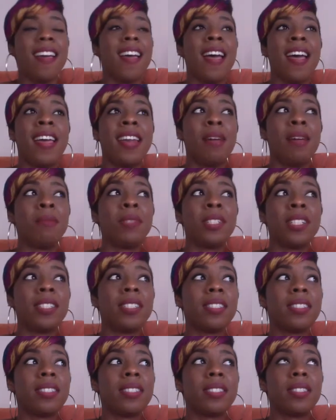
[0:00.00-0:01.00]
And I'm
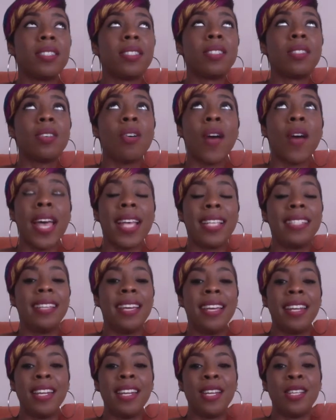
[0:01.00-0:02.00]
just so
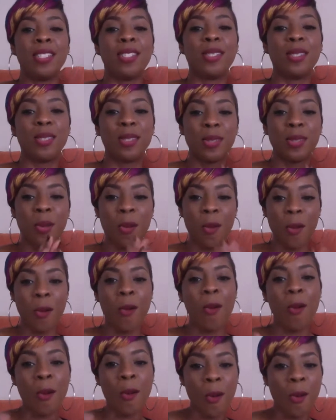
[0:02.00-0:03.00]
excited and
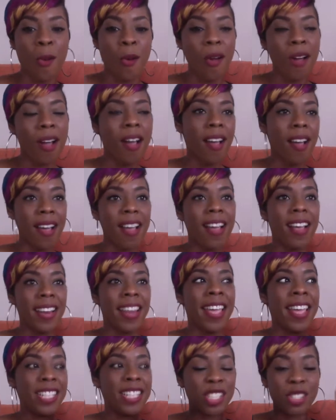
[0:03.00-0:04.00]
so,
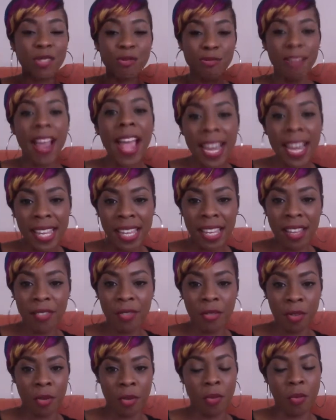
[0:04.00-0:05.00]
like, just ready
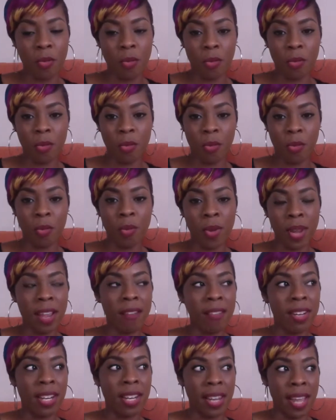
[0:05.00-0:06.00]
for whatever the